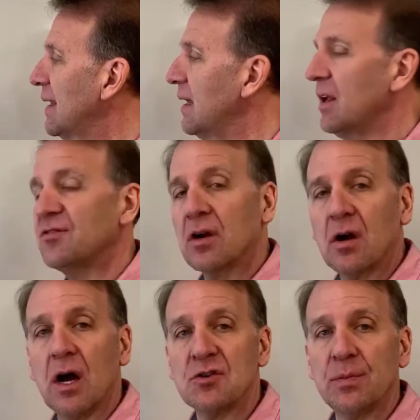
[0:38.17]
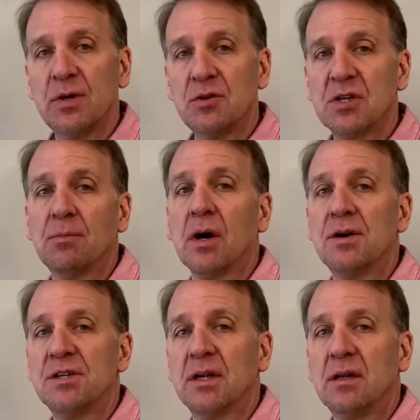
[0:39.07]
get us our contribution
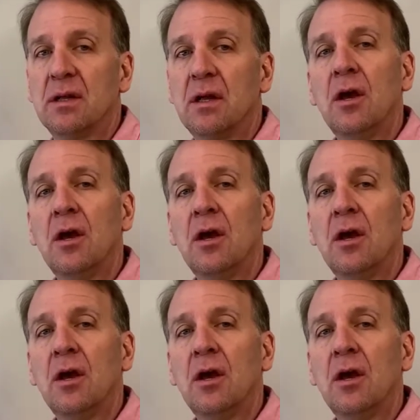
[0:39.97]
margin.